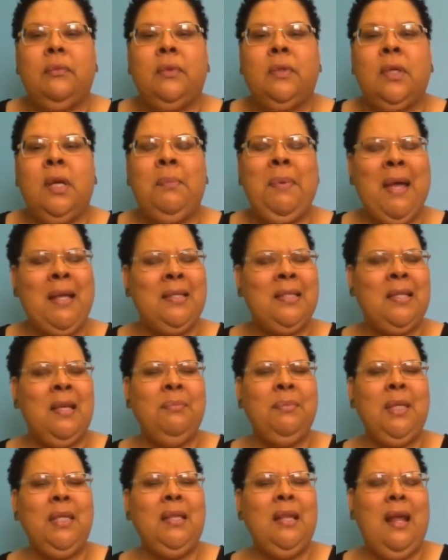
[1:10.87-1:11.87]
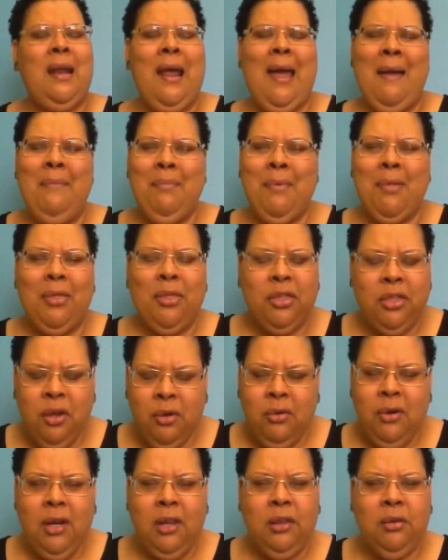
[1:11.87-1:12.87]
About something that happened
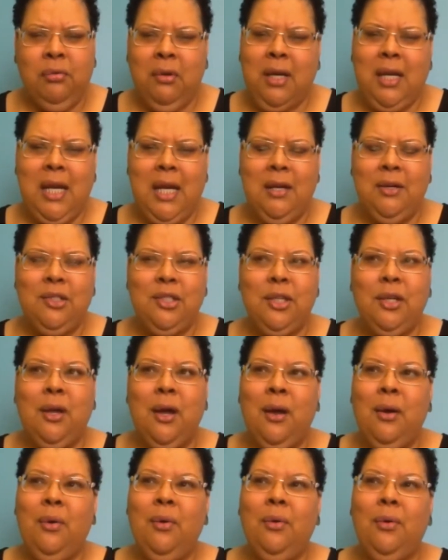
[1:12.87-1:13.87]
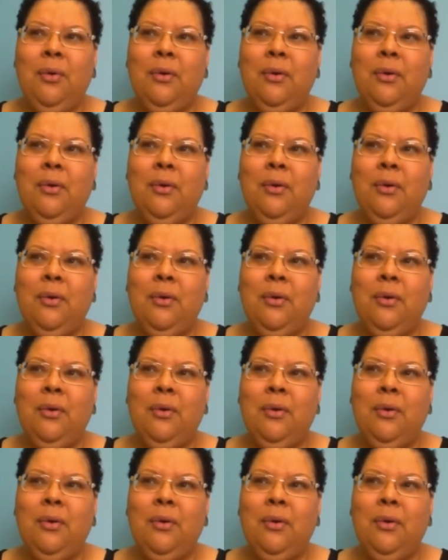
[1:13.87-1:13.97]
33 years ago?